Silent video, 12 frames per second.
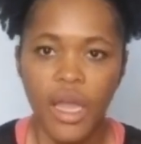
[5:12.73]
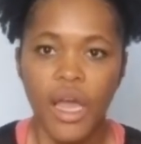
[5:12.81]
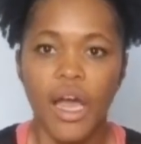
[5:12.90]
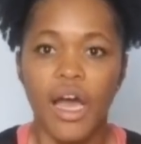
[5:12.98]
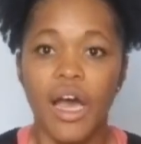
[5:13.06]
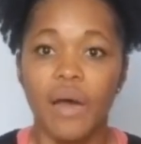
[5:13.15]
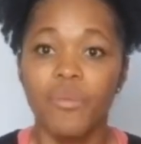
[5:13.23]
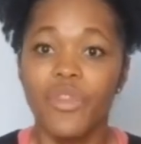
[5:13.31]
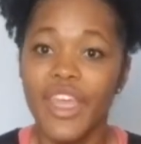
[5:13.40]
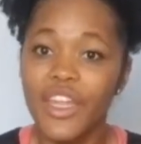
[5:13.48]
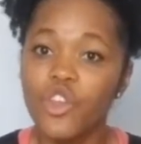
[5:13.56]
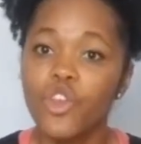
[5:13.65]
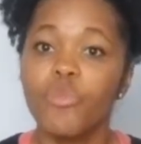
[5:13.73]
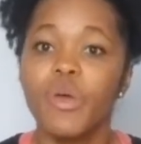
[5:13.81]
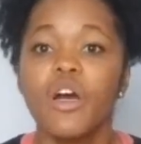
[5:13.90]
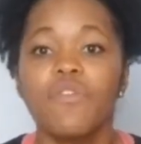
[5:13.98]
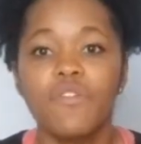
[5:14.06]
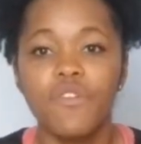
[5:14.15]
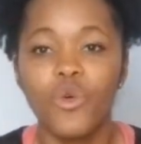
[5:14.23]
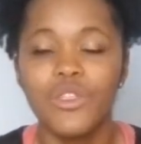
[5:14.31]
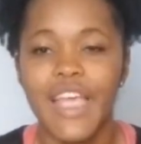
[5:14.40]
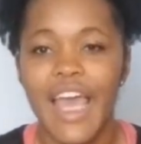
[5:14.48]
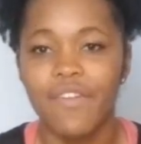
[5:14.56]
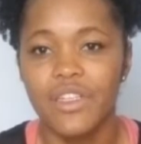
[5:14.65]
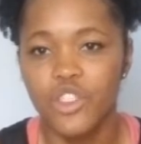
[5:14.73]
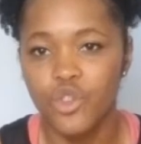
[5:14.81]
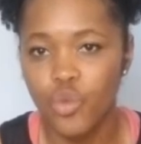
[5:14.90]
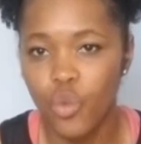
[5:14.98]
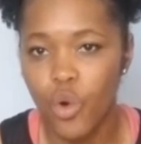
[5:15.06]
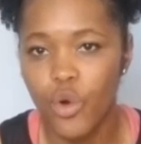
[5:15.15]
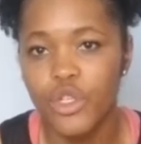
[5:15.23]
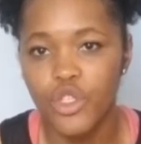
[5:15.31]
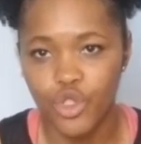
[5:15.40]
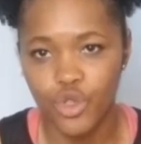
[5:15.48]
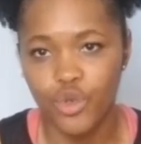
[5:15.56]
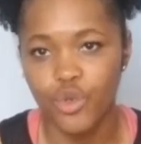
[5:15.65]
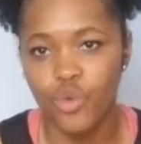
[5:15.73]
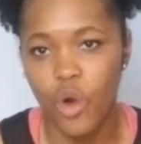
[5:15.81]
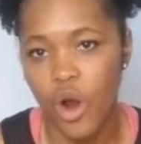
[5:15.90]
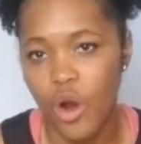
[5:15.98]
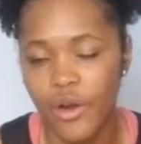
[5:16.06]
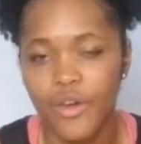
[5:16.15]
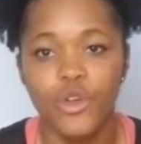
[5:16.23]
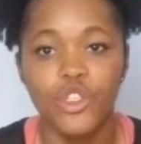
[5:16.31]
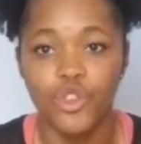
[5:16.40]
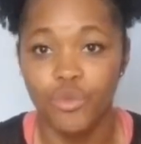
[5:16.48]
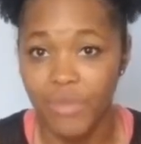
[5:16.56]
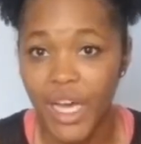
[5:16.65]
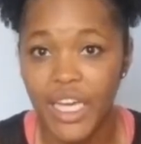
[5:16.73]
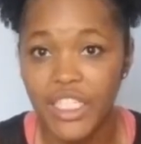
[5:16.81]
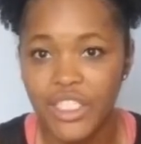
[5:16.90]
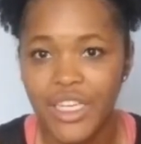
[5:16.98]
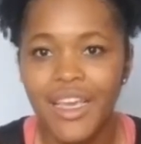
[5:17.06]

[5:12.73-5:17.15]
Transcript: then your pelvic floor is having to work too hard or too much.